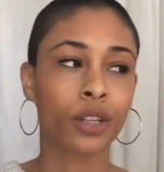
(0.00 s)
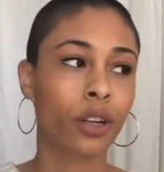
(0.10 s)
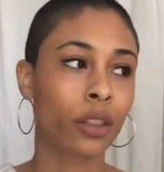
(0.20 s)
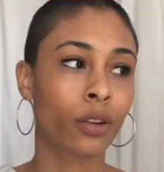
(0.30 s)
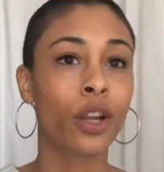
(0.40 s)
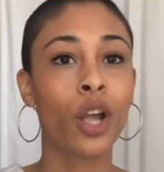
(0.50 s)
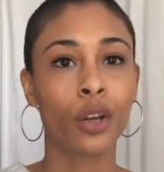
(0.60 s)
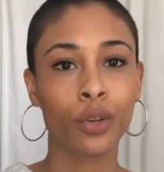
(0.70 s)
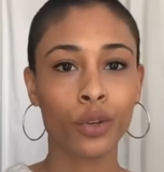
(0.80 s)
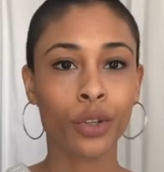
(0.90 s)
another
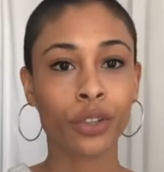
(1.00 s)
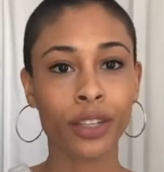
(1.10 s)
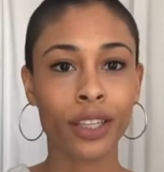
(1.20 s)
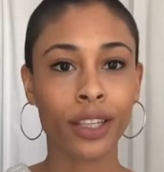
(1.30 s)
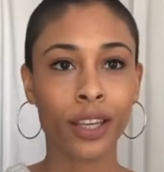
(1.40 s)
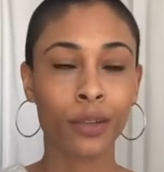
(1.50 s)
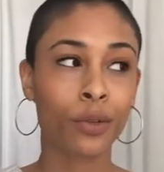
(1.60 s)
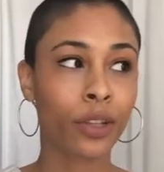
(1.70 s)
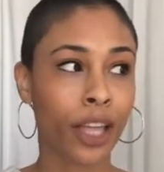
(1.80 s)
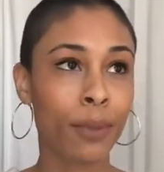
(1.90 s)
New Yorican
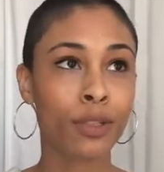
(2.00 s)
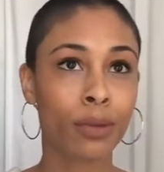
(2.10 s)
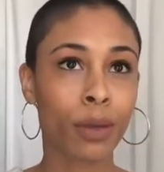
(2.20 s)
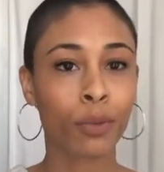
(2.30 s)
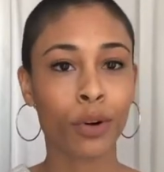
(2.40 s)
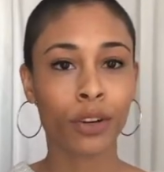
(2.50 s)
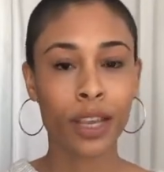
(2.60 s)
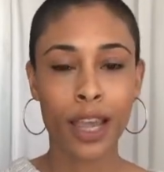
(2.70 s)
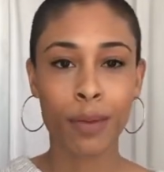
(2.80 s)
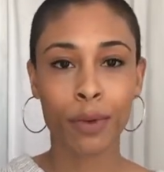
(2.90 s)
who claims to be Puerto
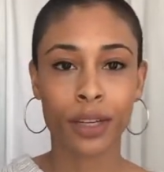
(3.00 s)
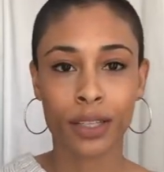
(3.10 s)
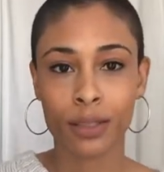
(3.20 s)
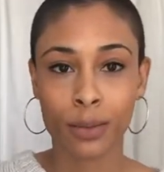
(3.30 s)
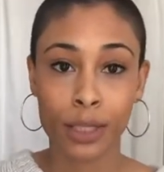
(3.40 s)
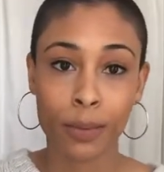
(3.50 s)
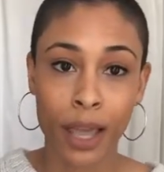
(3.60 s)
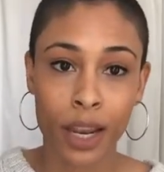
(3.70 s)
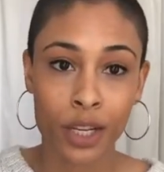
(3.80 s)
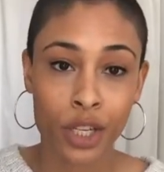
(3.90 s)
Rican but doesn't speak
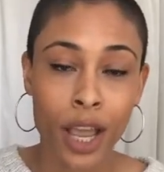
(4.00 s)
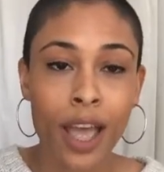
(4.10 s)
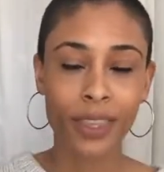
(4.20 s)
Spanish.